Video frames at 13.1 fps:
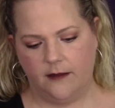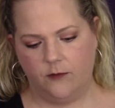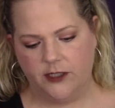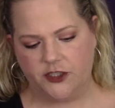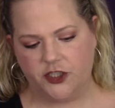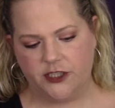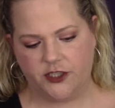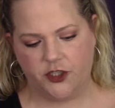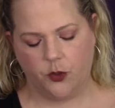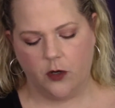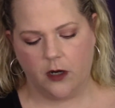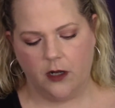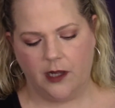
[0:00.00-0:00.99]
which is
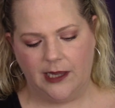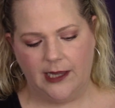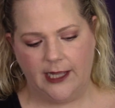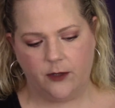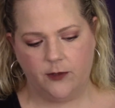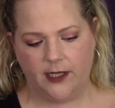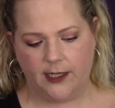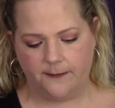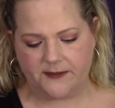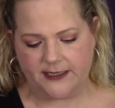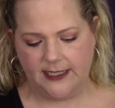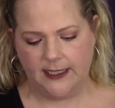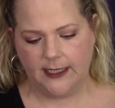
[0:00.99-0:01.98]
your liquid
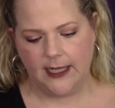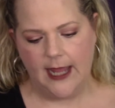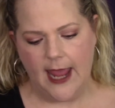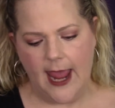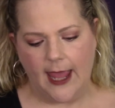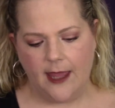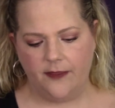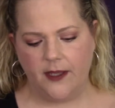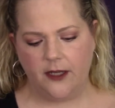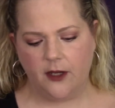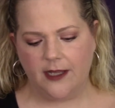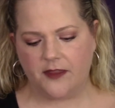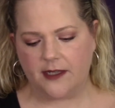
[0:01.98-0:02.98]
lipstick. And
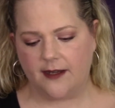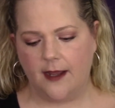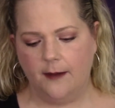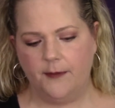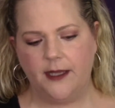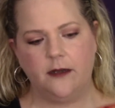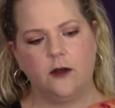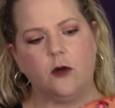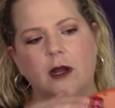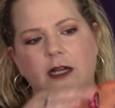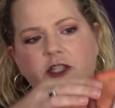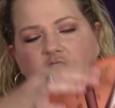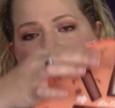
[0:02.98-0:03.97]
then you get the Diamond
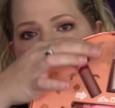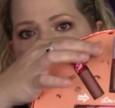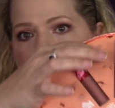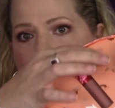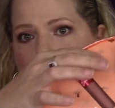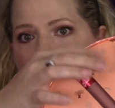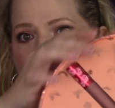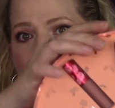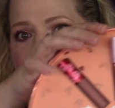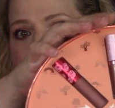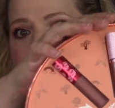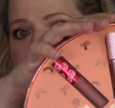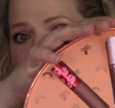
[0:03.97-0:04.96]
Crush
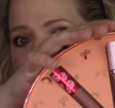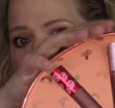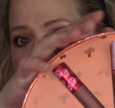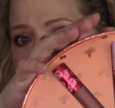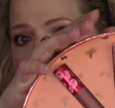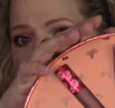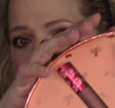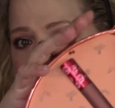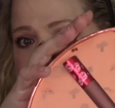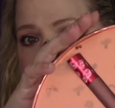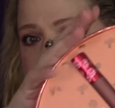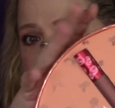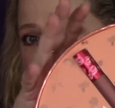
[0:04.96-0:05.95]
topper and your
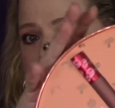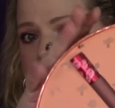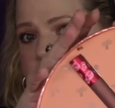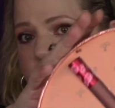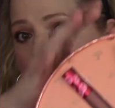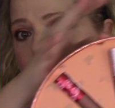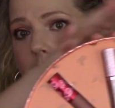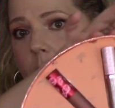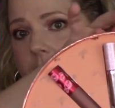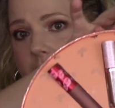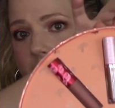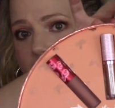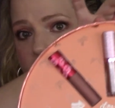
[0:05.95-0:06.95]
gloss, which you guys know I
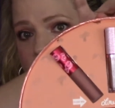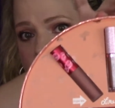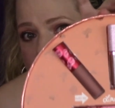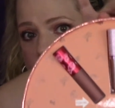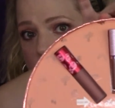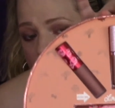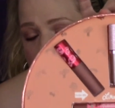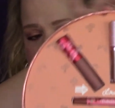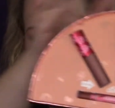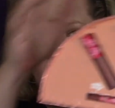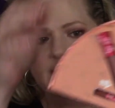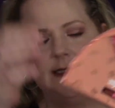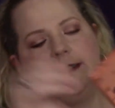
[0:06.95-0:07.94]
really like the
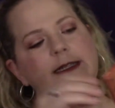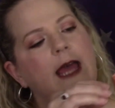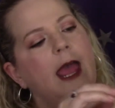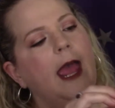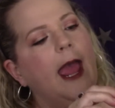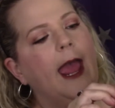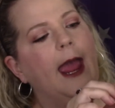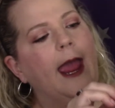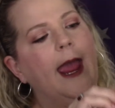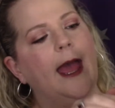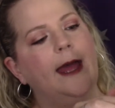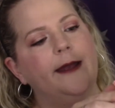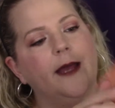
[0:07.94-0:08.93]
glosses.
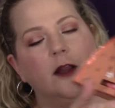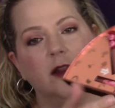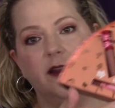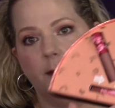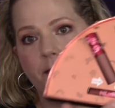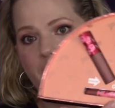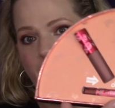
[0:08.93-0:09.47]
And a lip